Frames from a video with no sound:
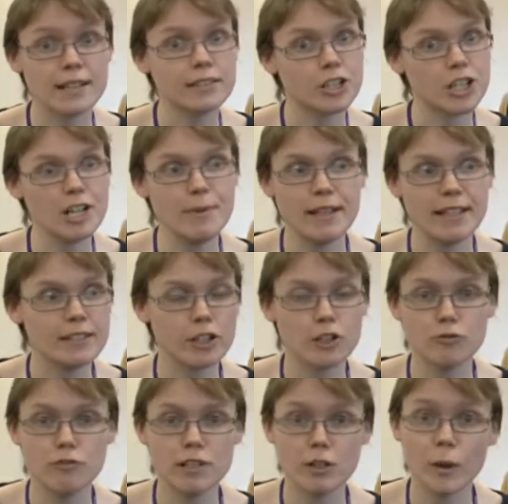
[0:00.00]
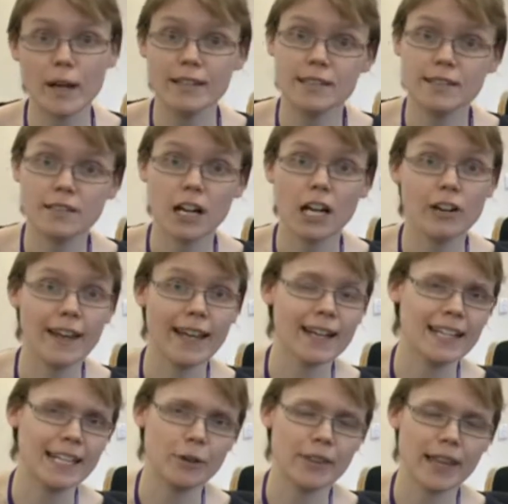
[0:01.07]
that GPs could request
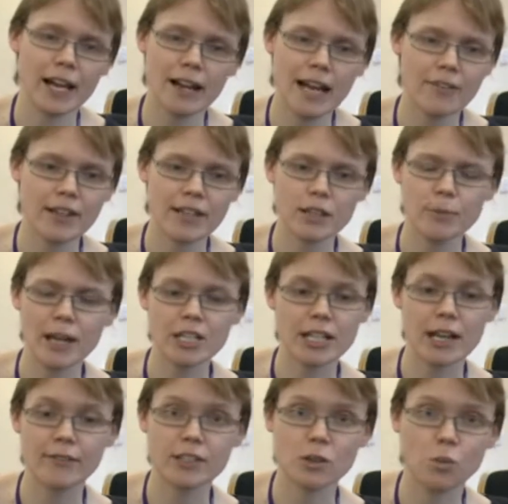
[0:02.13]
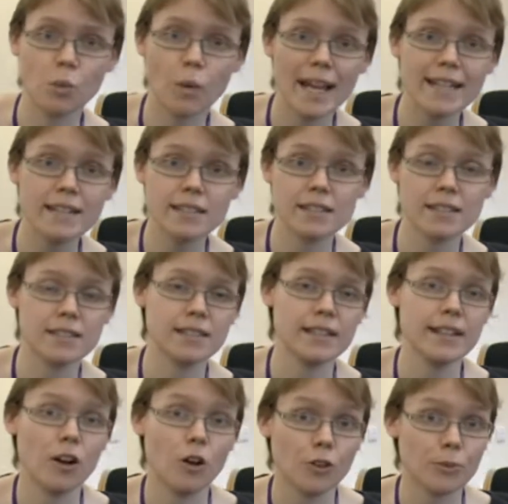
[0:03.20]
directly without having the patient having to wait to see
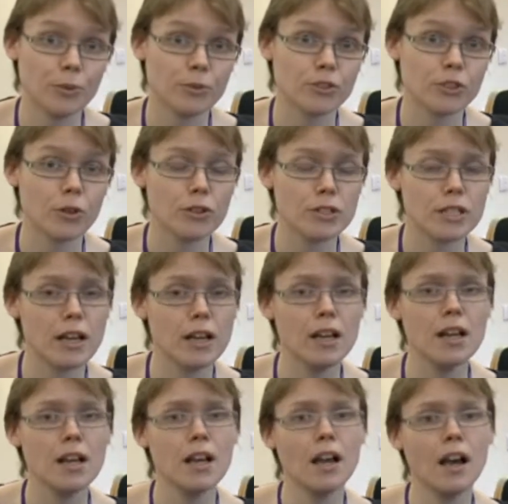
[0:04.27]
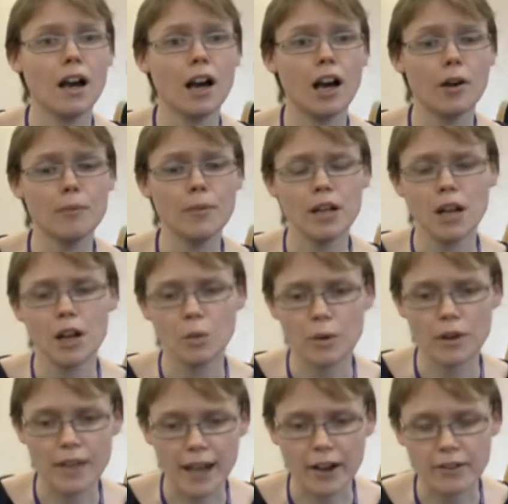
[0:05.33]
a hospital doctor,
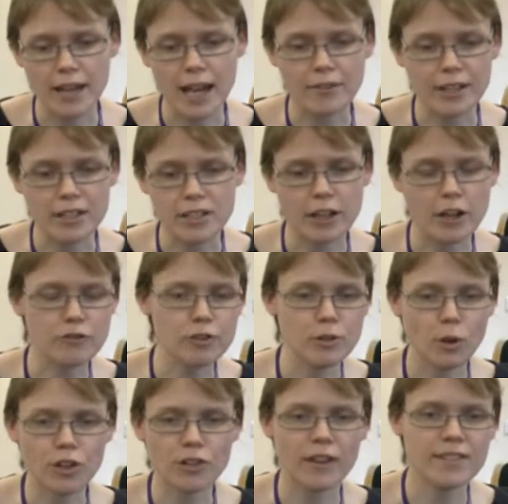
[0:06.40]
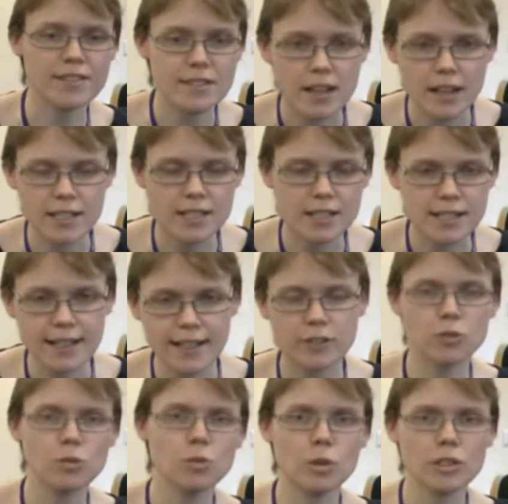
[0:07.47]
without having to go through lots of uncertainty and, oh,
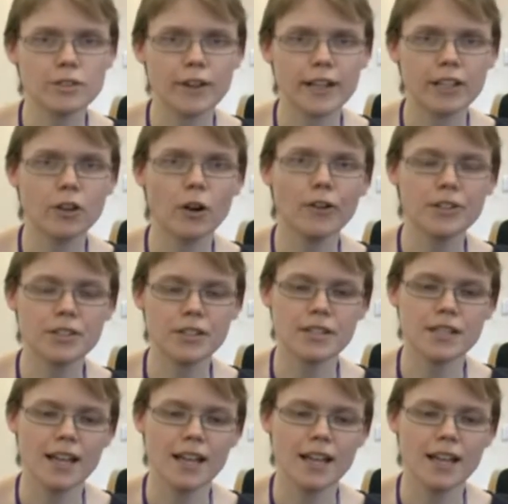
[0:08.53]
what have I got, and